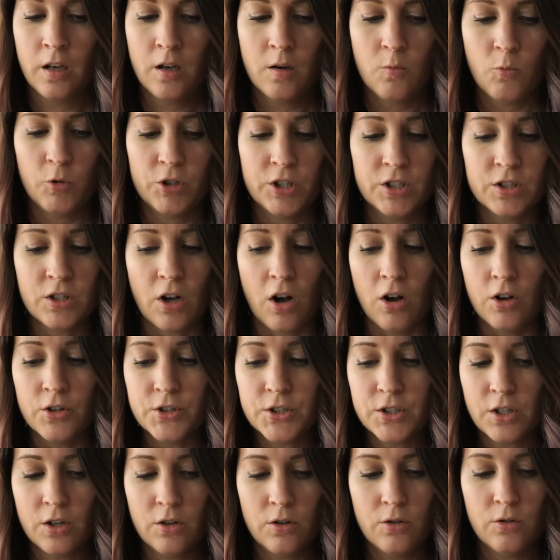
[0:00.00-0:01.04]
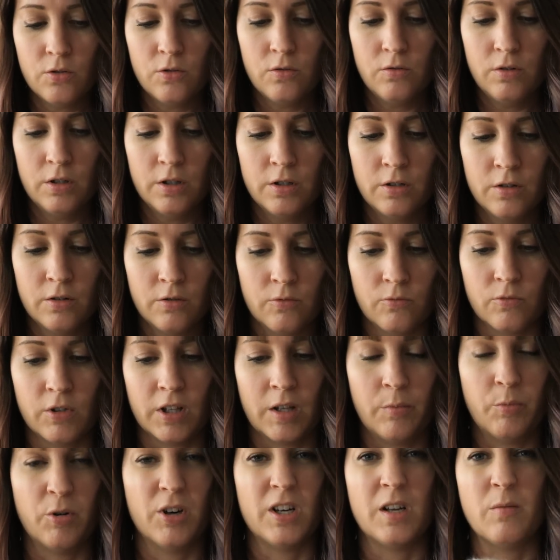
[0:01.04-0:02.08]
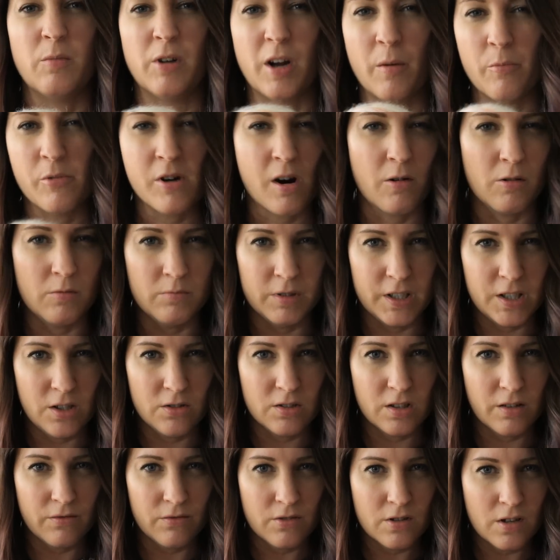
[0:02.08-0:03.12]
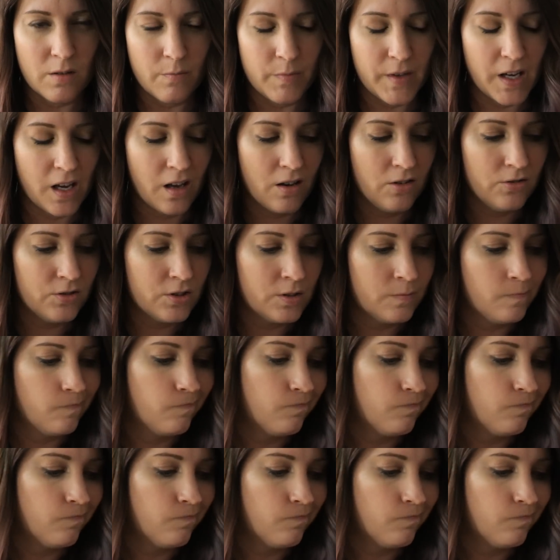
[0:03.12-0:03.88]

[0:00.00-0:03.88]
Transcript: which is also really pretty, but I'll probably use it for something else.